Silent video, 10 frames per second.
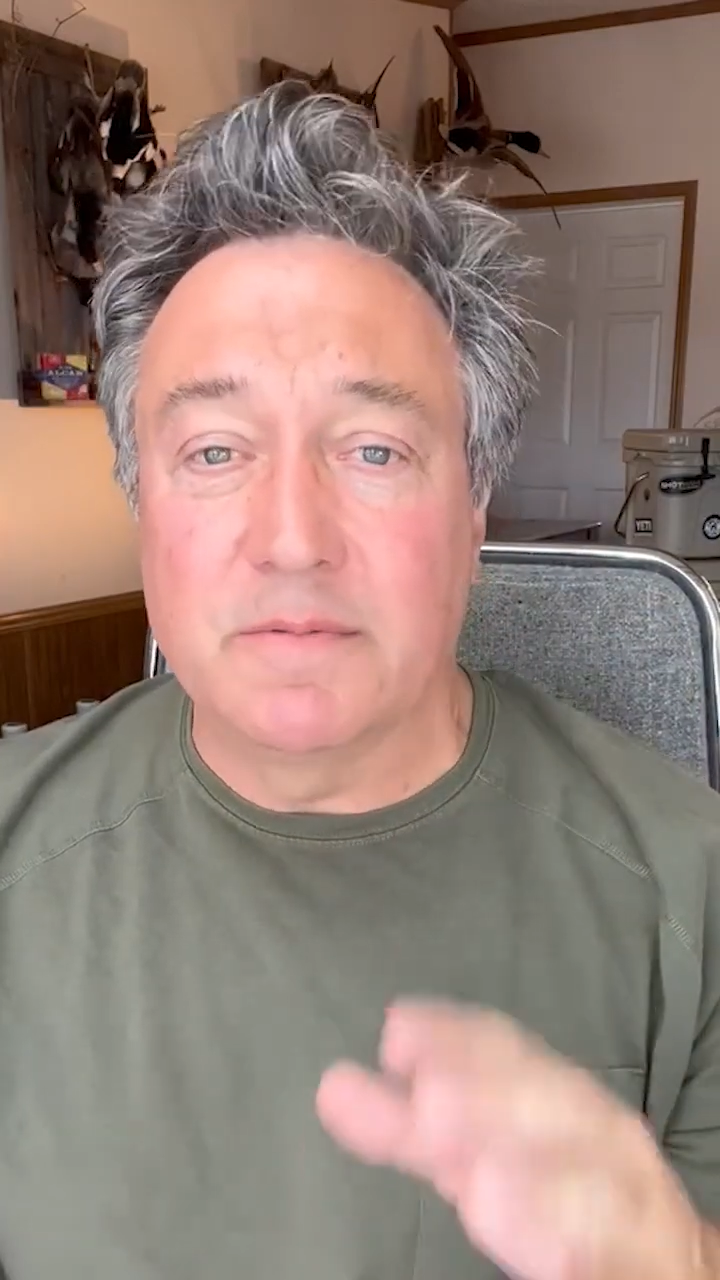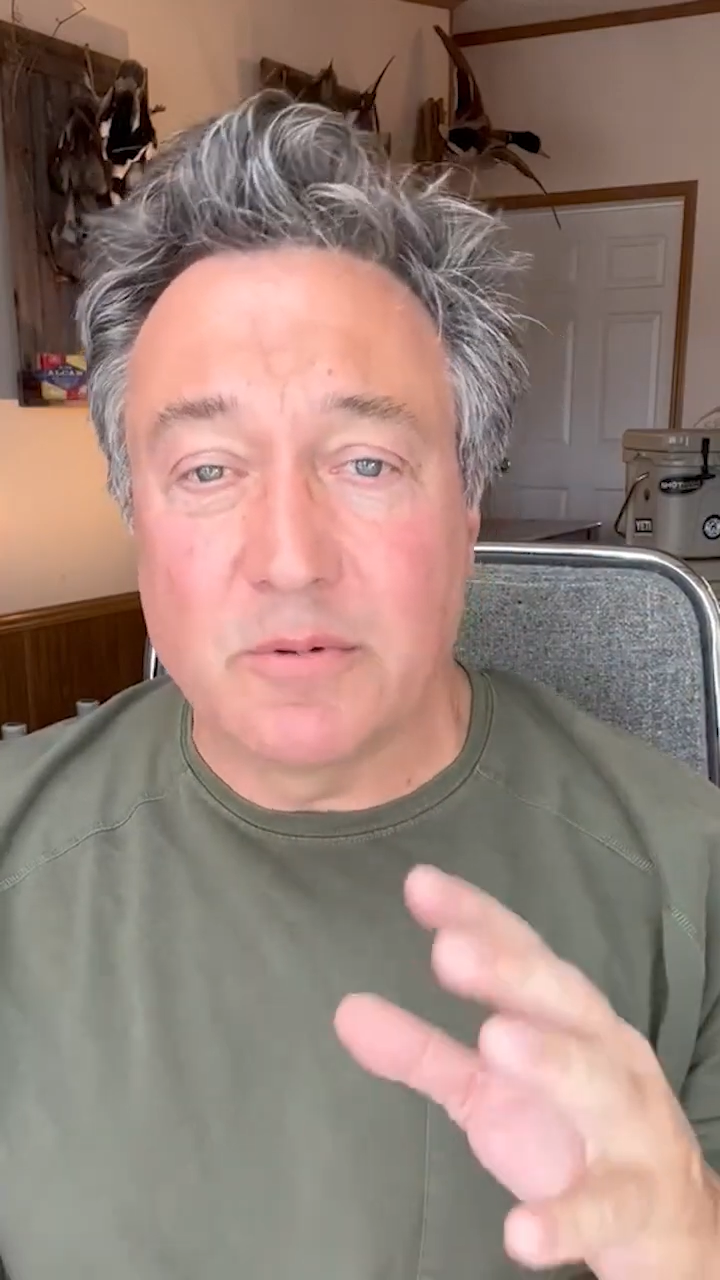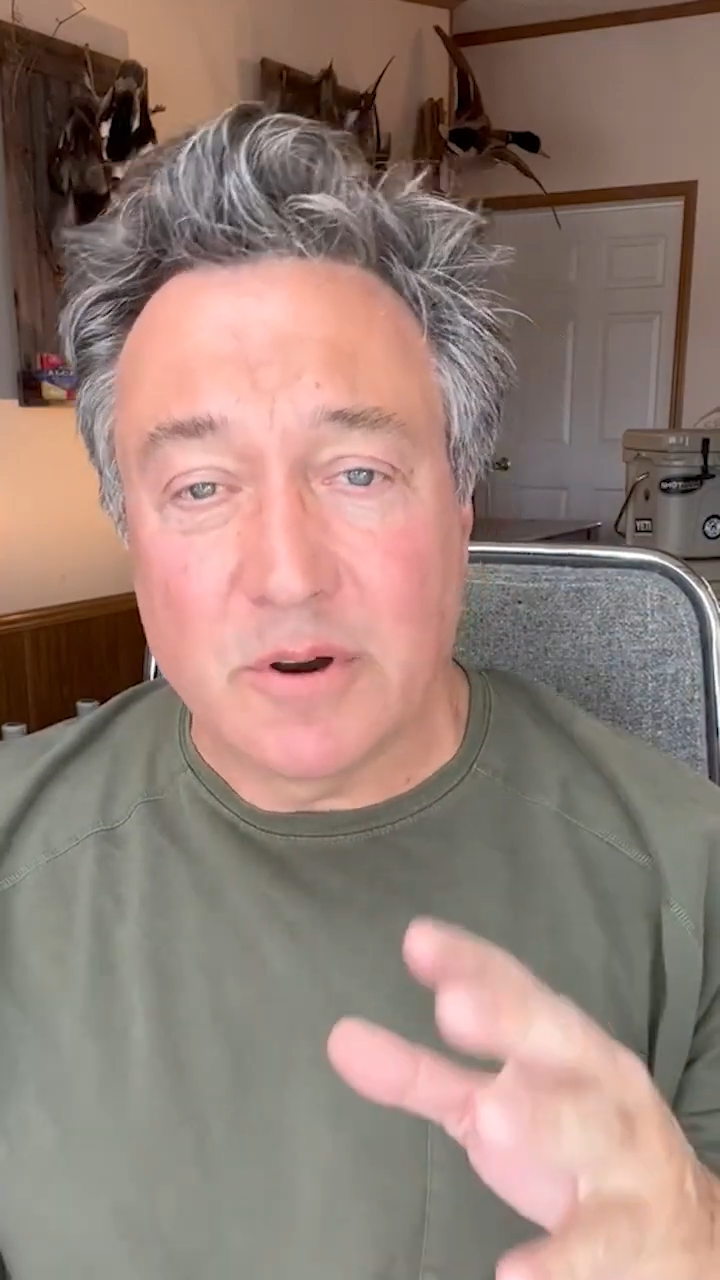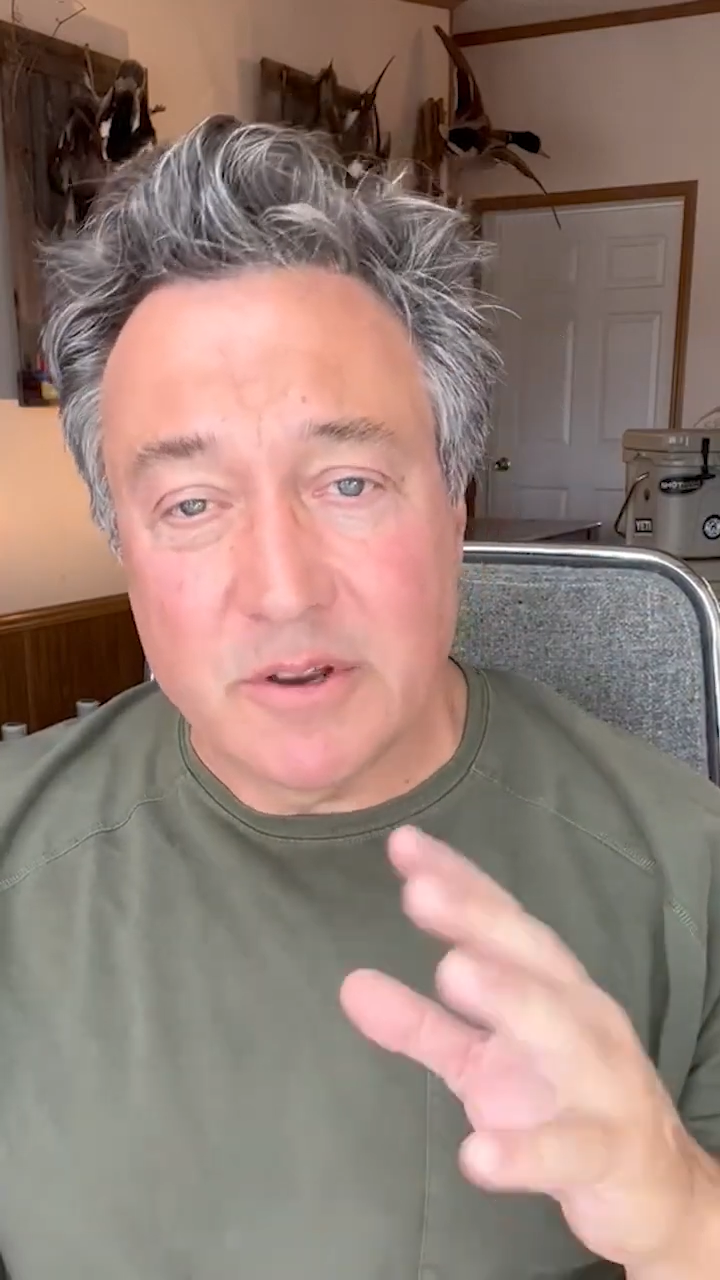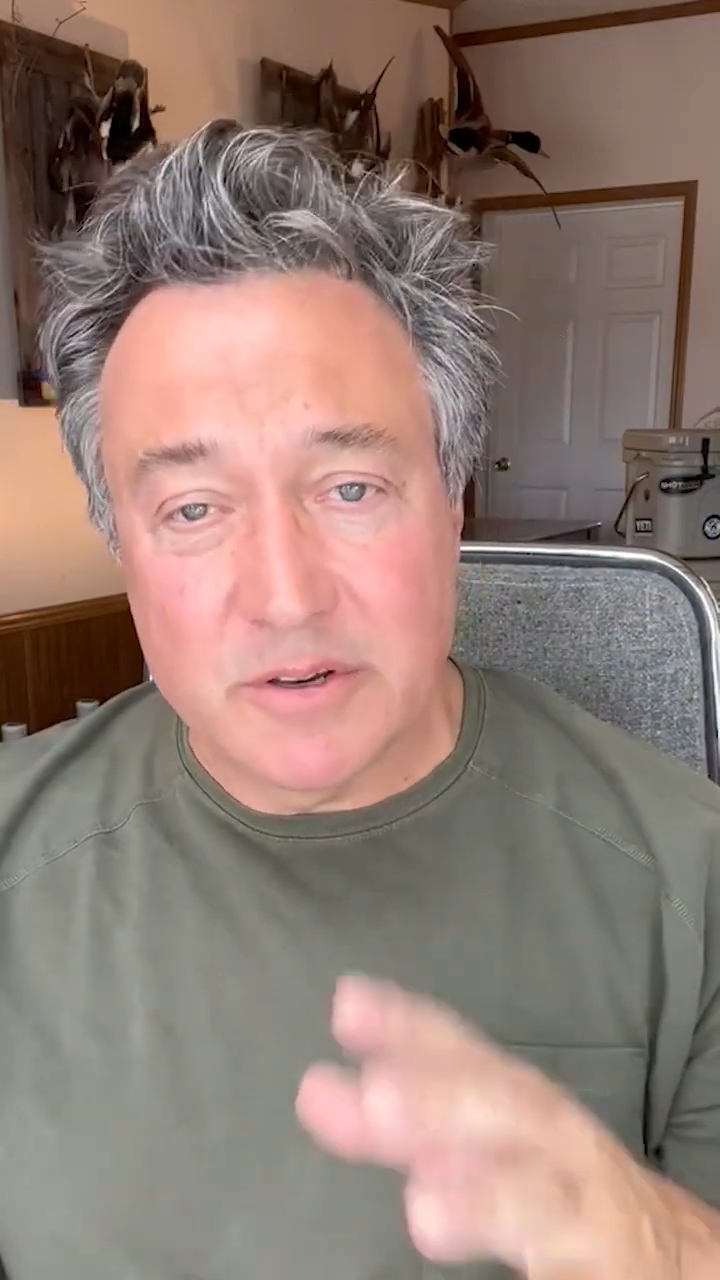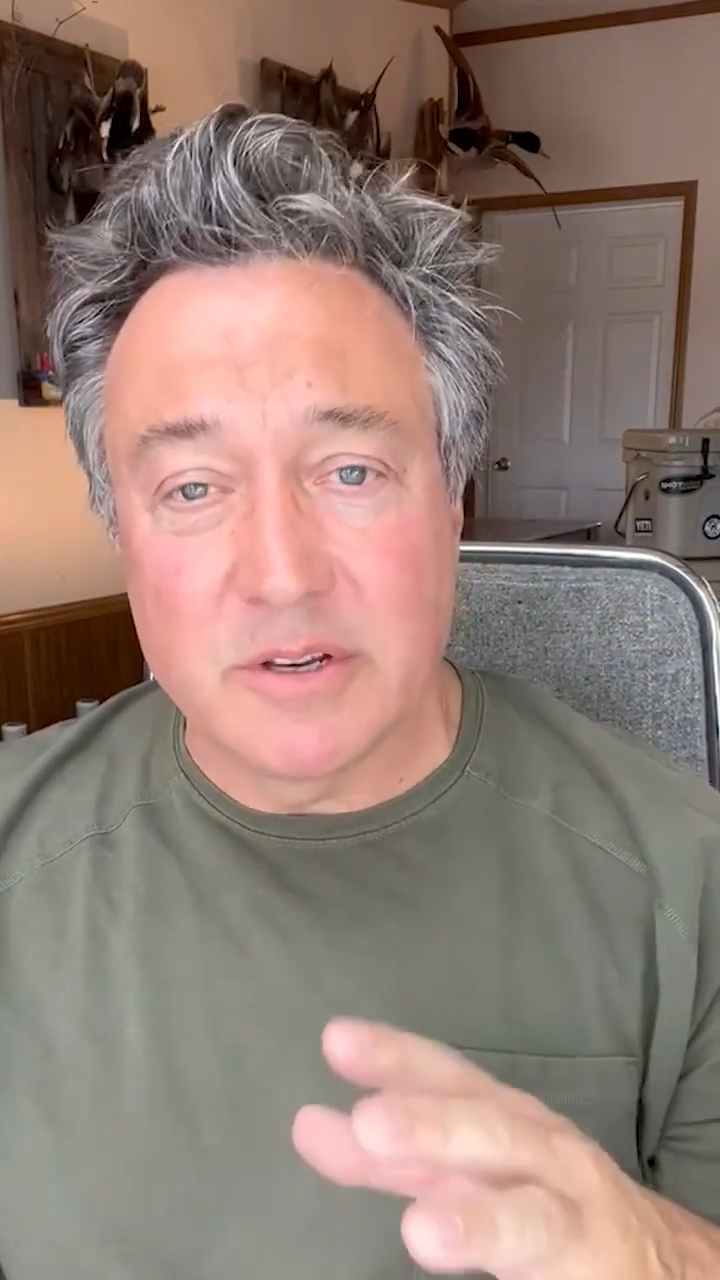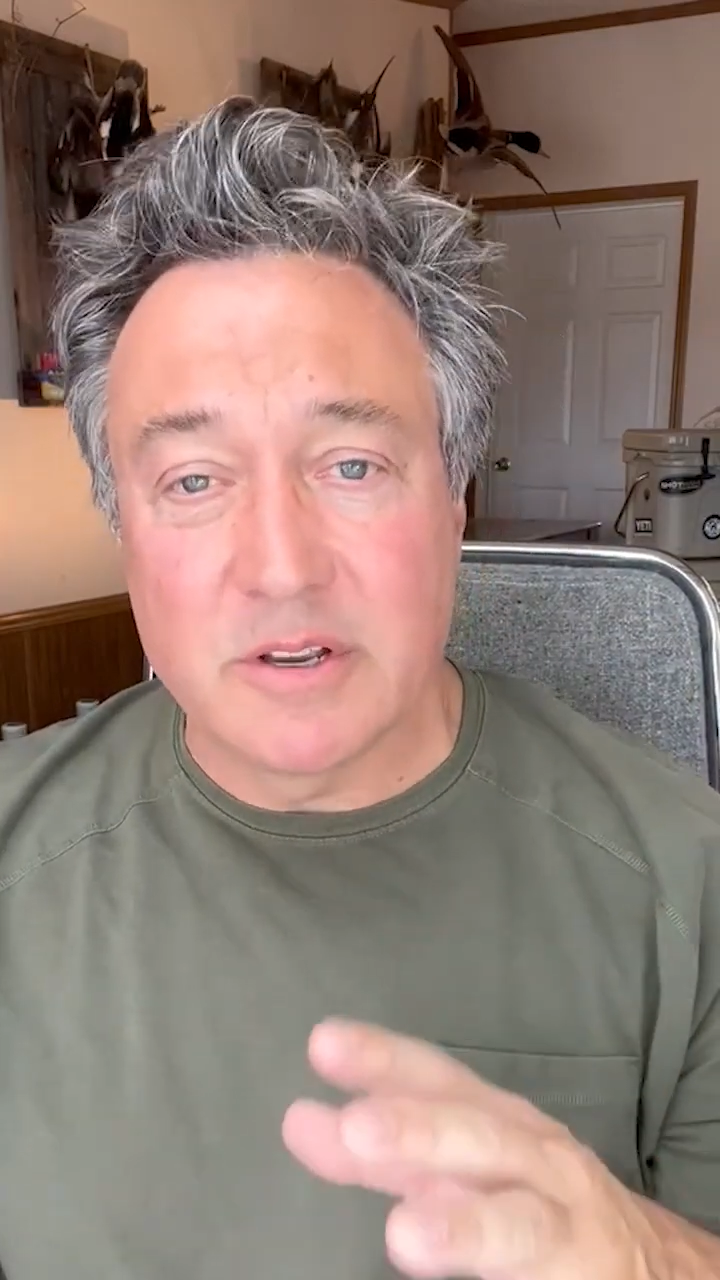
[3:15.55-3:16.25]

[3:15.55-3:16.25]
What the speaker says: for a hunting